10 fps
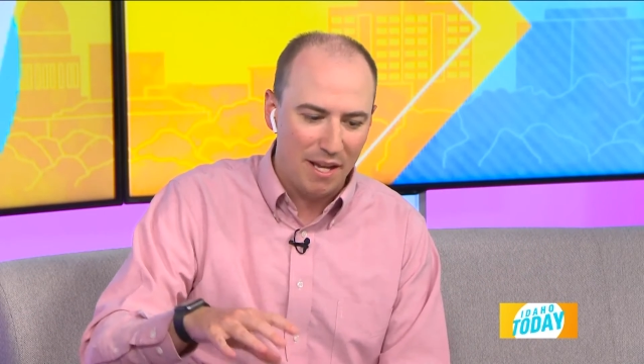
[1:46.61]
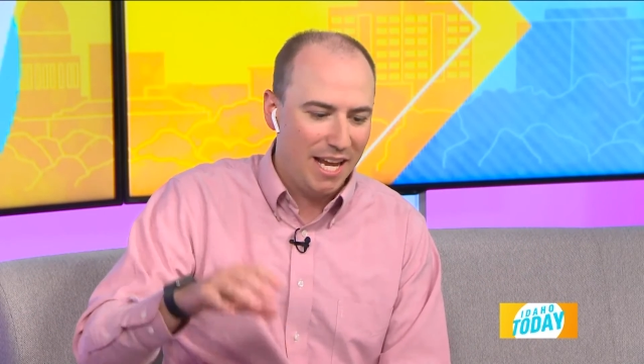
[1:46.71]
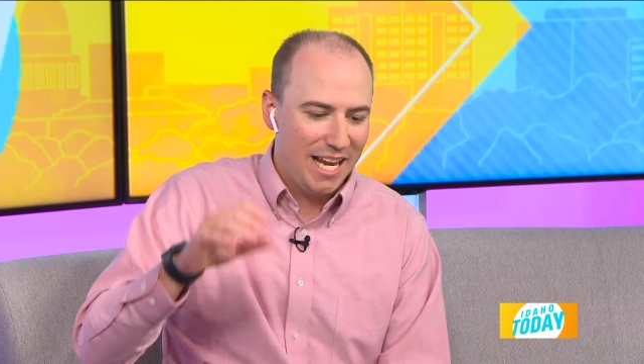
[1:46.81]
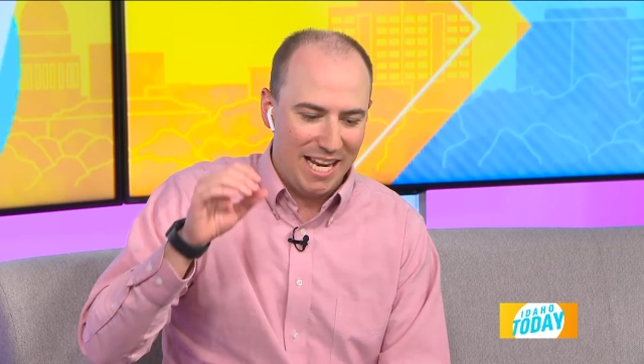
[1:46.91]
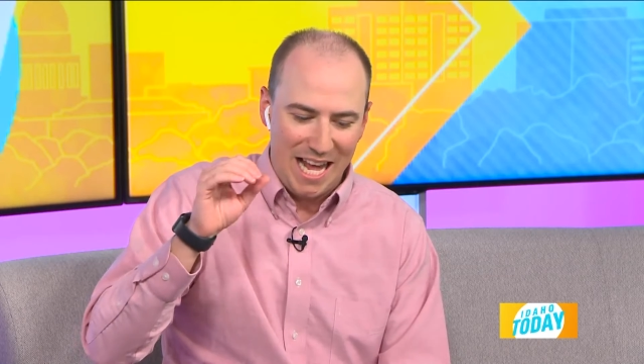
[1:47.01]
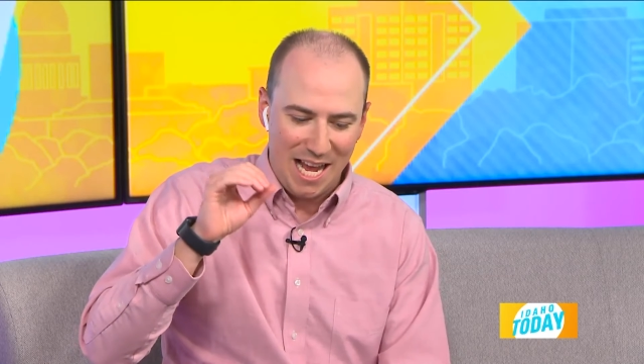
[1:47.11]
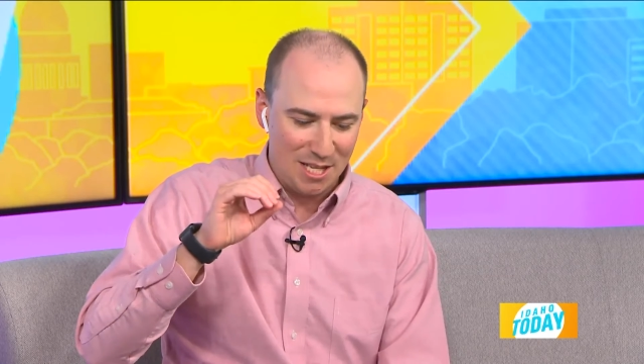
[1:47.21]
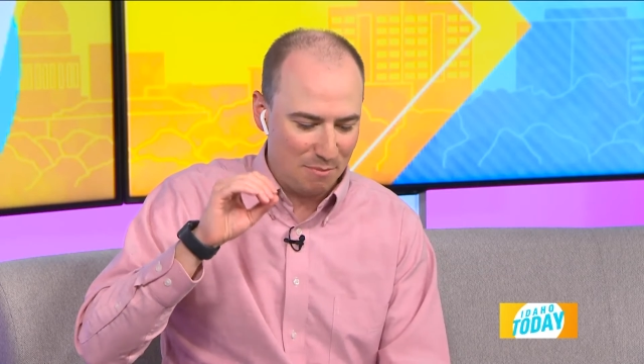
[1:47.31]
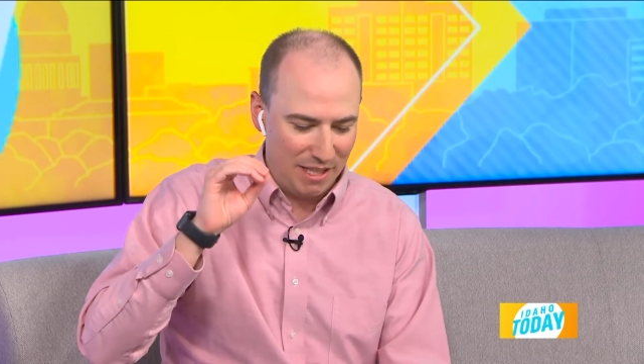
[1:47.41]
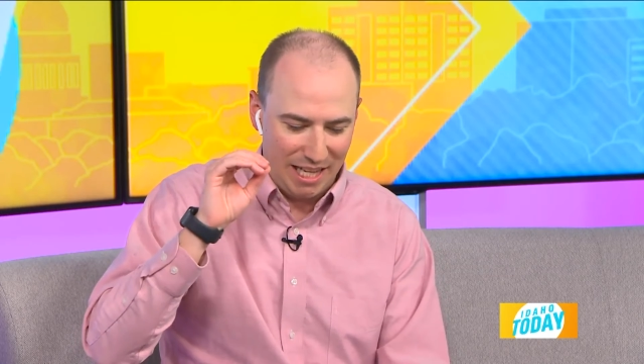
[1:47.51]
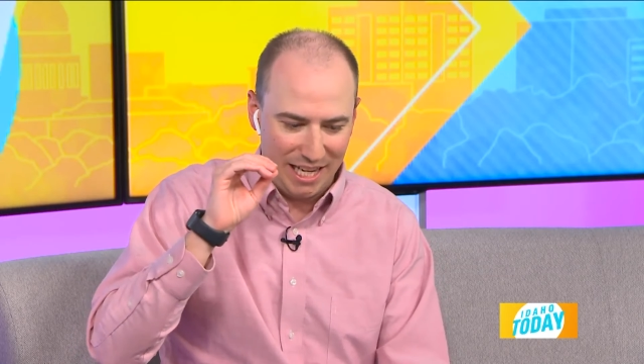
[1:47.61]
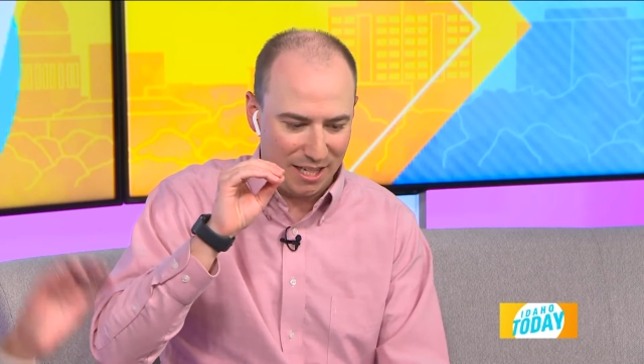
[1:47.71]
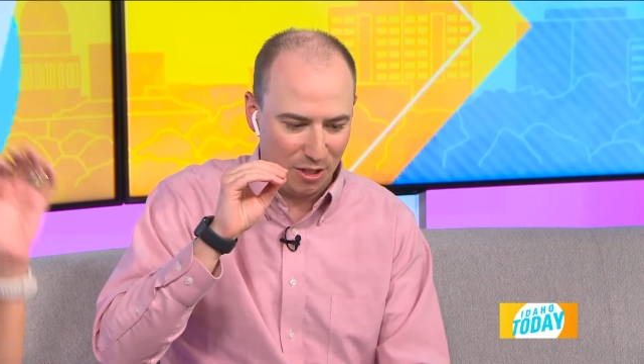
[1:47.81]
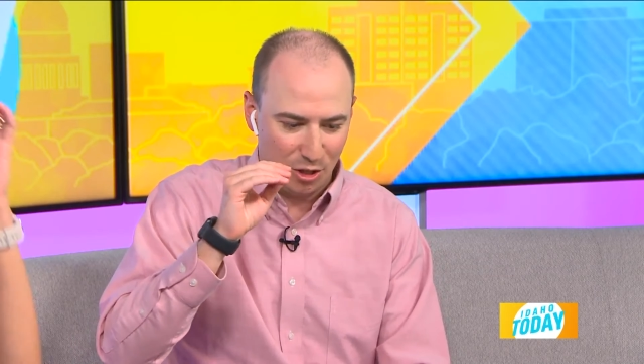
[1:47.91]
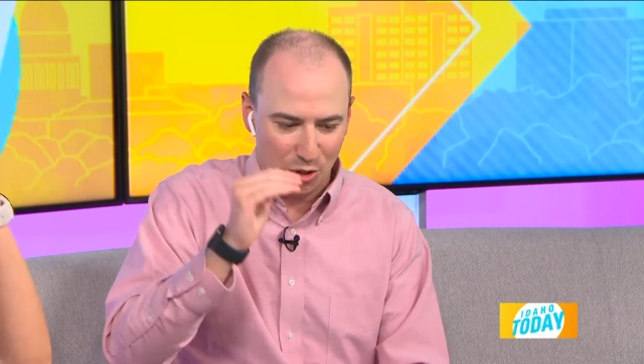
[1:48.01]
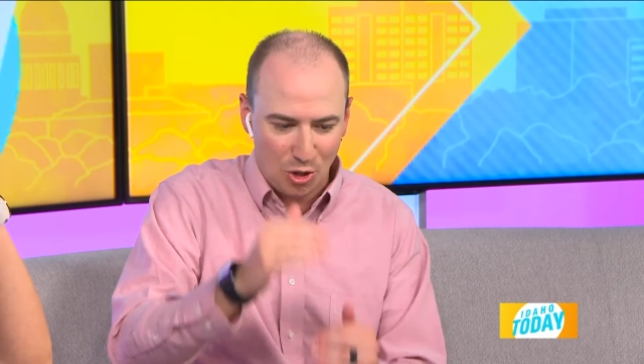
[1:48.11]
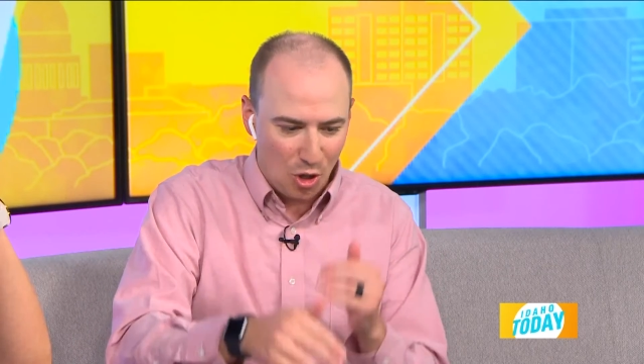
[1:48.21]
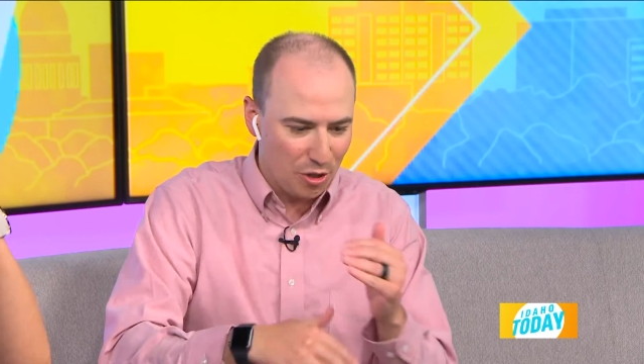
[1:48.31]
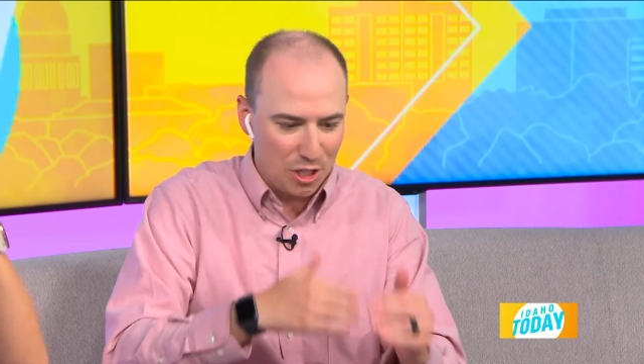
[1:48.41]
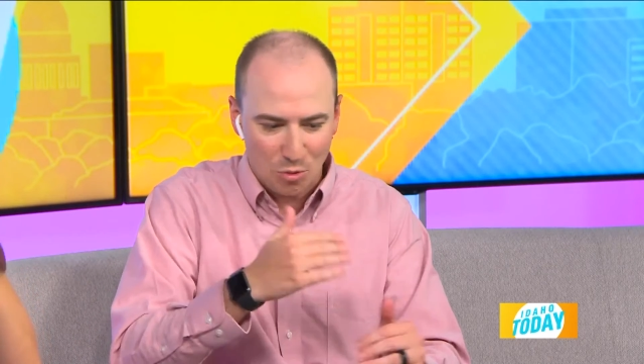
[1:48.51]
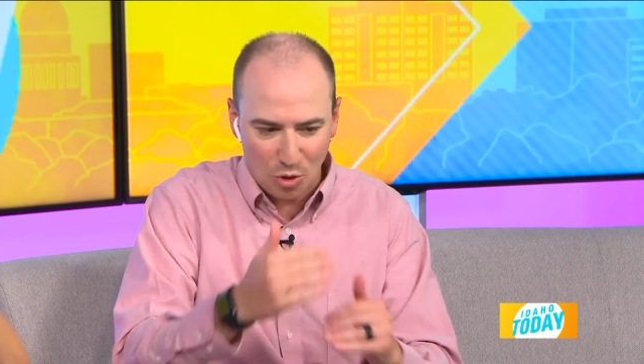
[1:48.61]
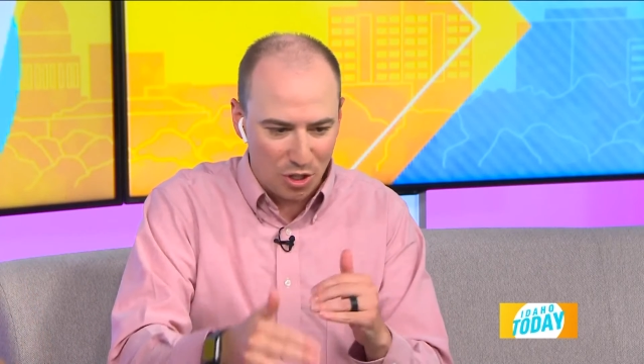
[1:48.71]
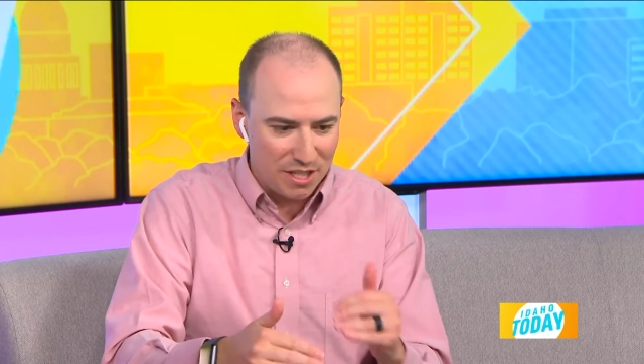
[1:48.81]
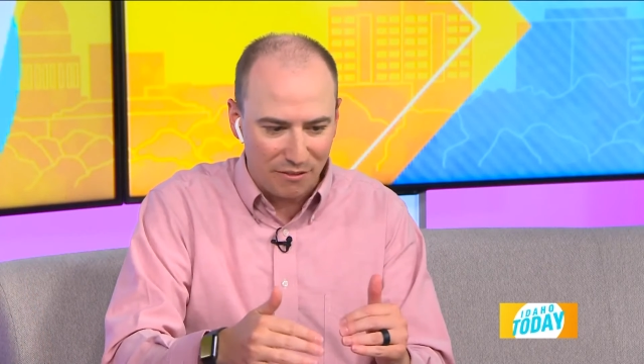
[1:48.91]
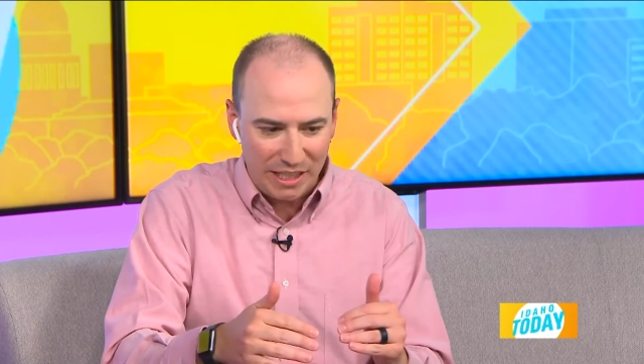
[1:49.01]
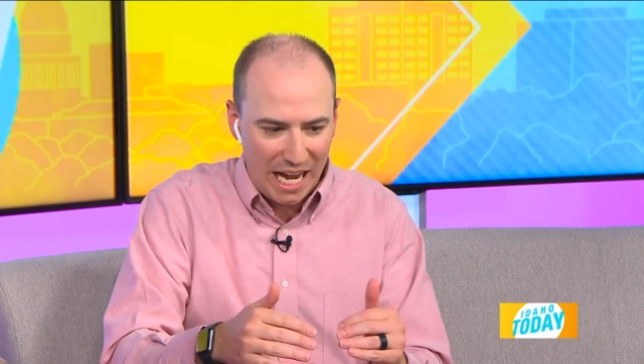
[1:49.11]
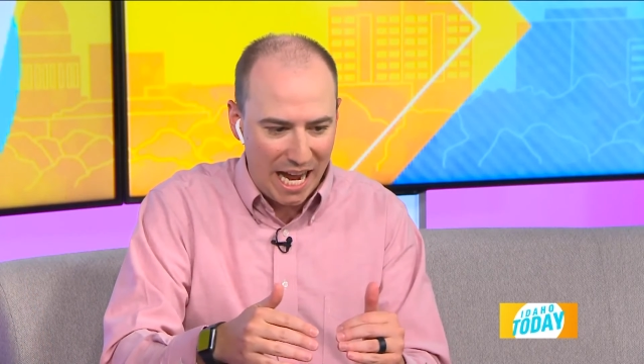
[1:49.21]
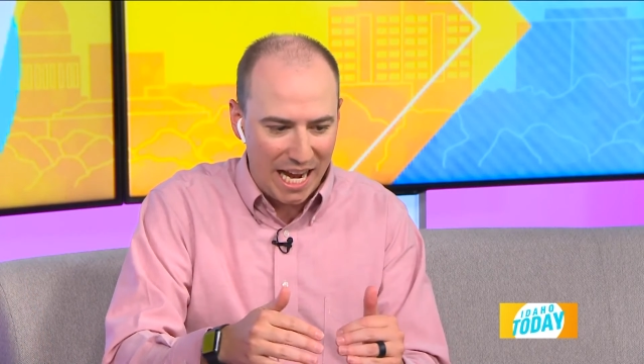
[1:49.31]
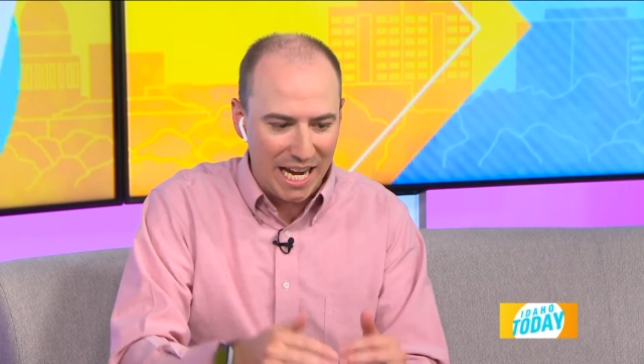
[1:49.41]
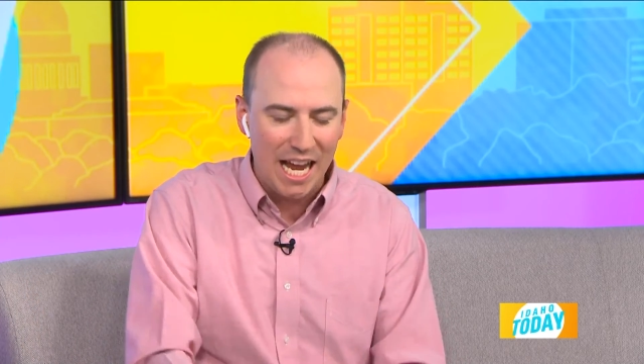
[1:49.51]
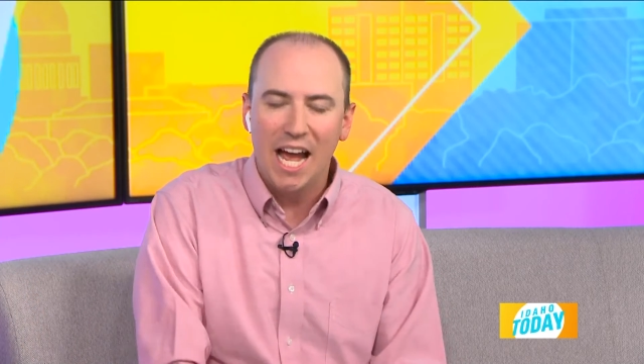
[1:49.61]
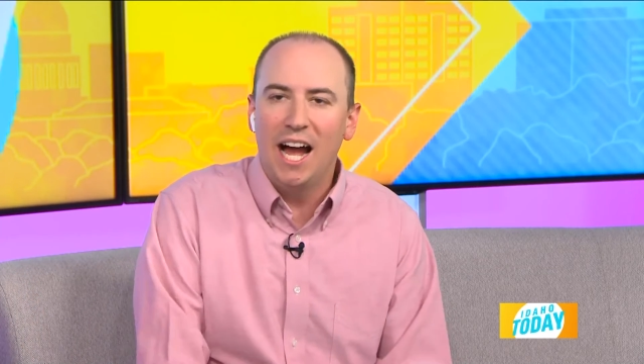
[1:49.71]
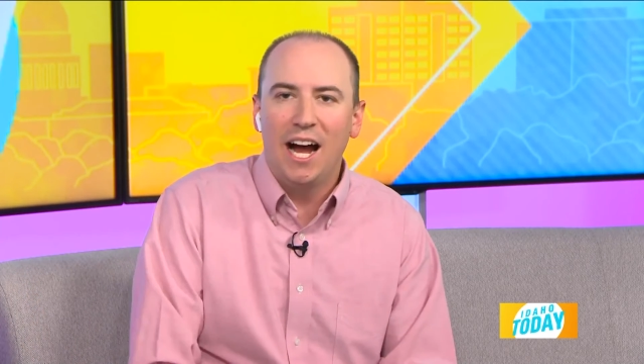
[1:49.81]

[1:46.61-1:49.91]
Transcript: Yes. It has me like learn all these words every day.